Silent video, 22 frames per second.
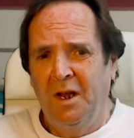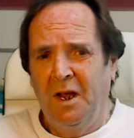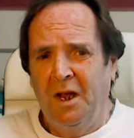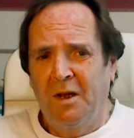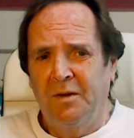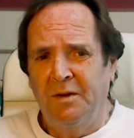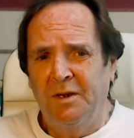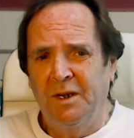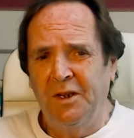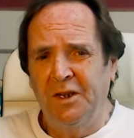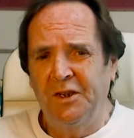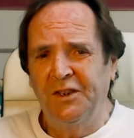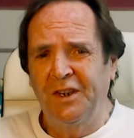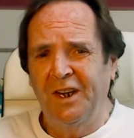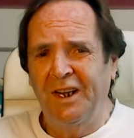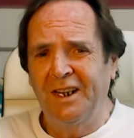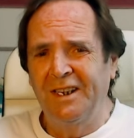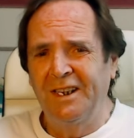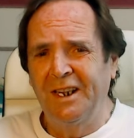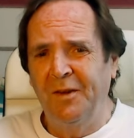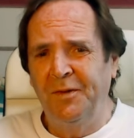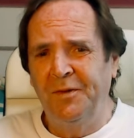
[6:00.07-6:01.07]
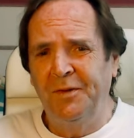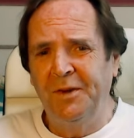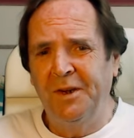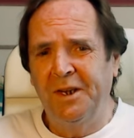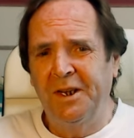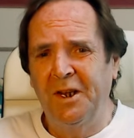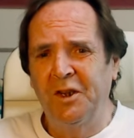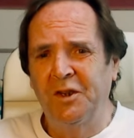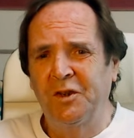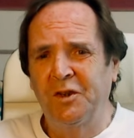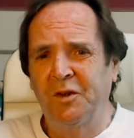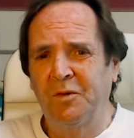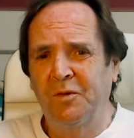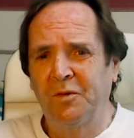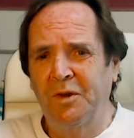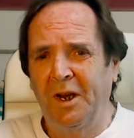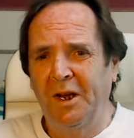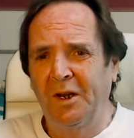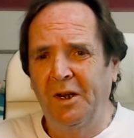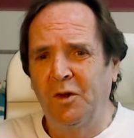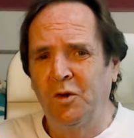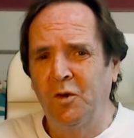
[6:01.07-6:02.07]
Now, the significance of
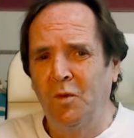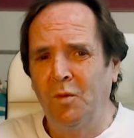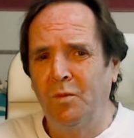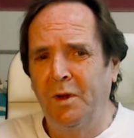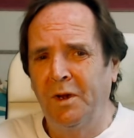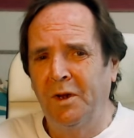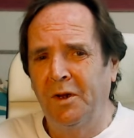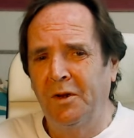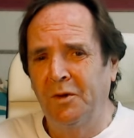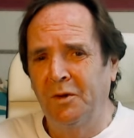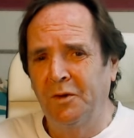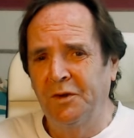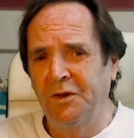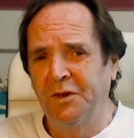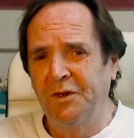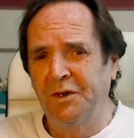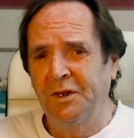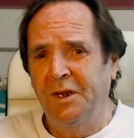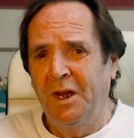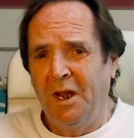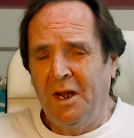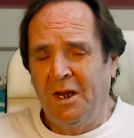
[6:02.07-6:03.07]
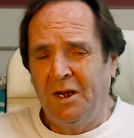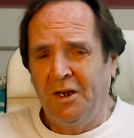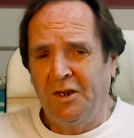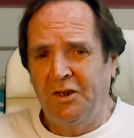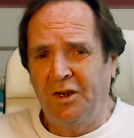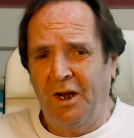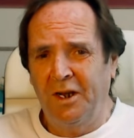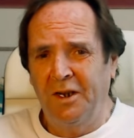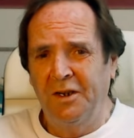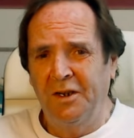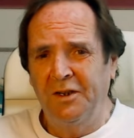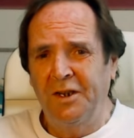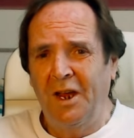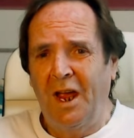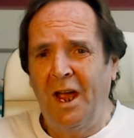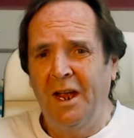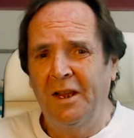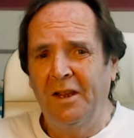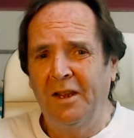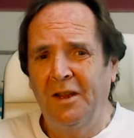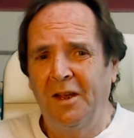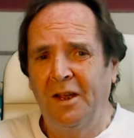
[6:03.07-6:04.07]
critical minerals in China is
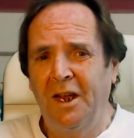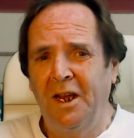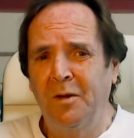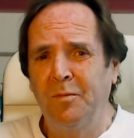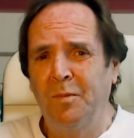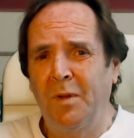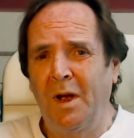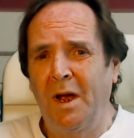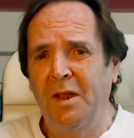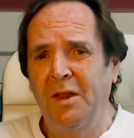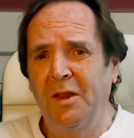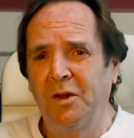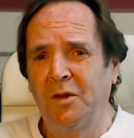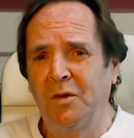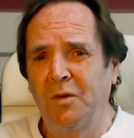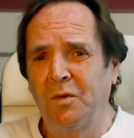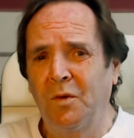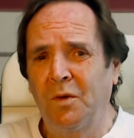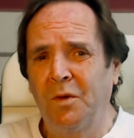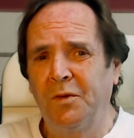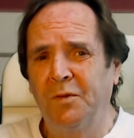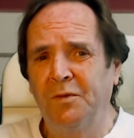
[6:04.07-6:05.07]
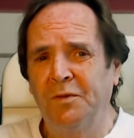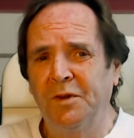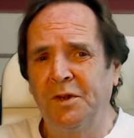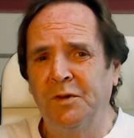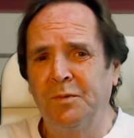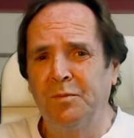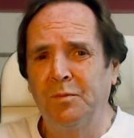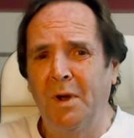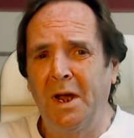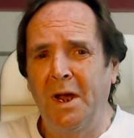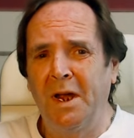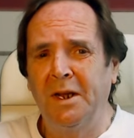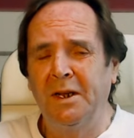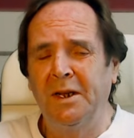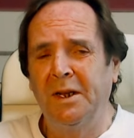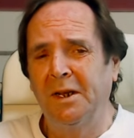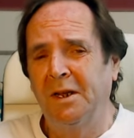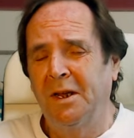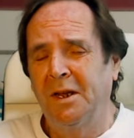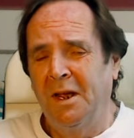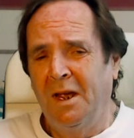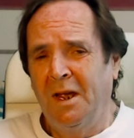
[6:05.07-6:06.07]
highlighted by the growth of its
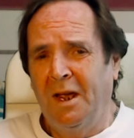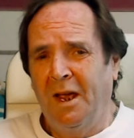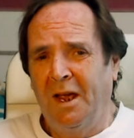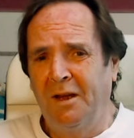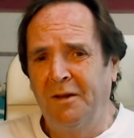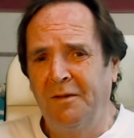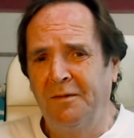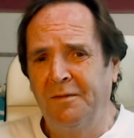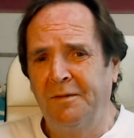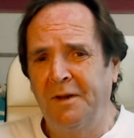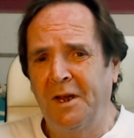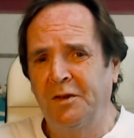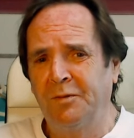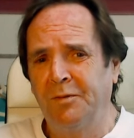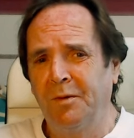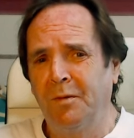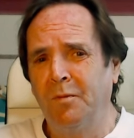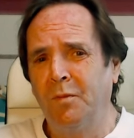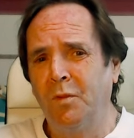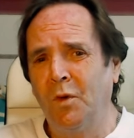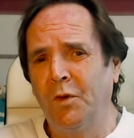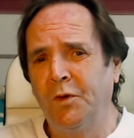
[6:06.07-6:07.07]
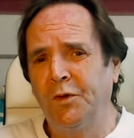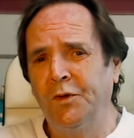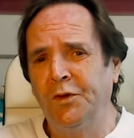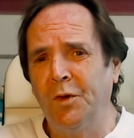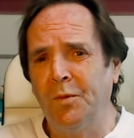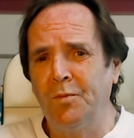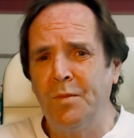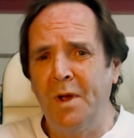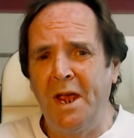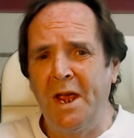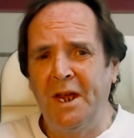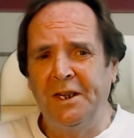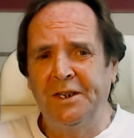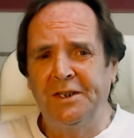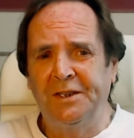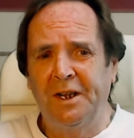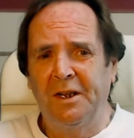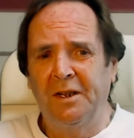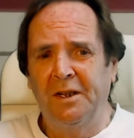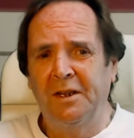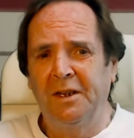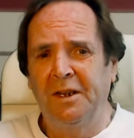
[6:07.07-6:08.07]
mining investment both
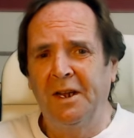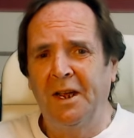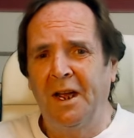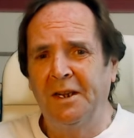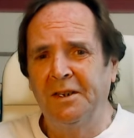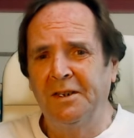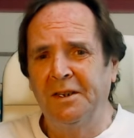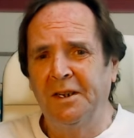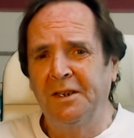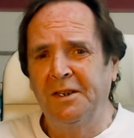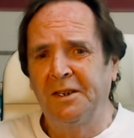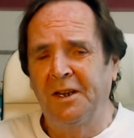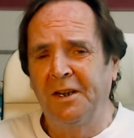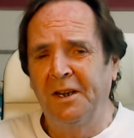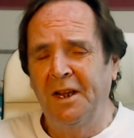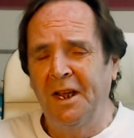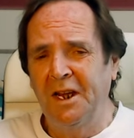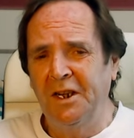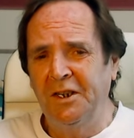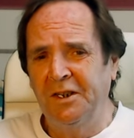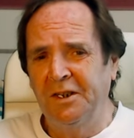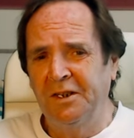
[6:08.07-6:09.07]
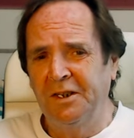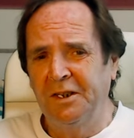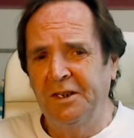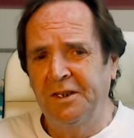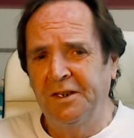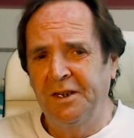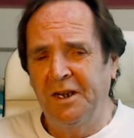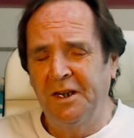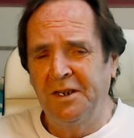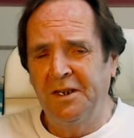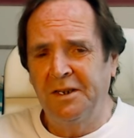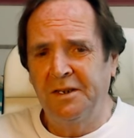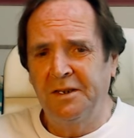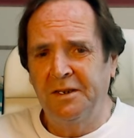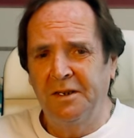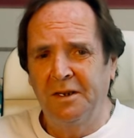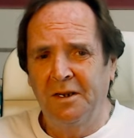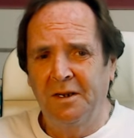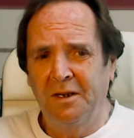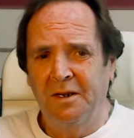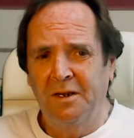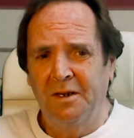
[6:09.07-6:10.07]
domestically and internationally, states Deer.